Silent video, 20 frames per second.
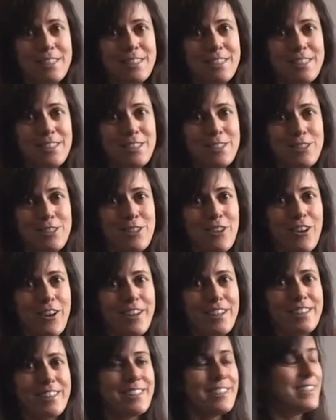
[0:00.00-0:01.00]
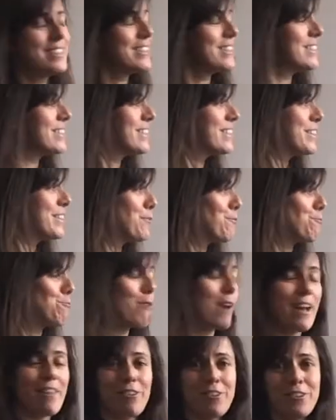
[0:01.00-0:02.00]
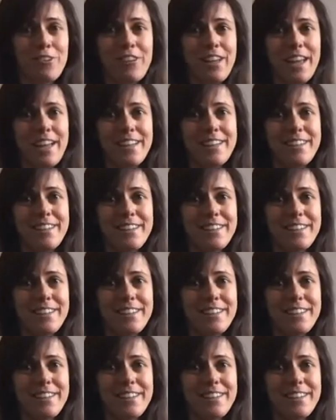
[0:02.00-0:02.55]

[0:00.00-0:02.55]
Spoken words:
to the song rather than,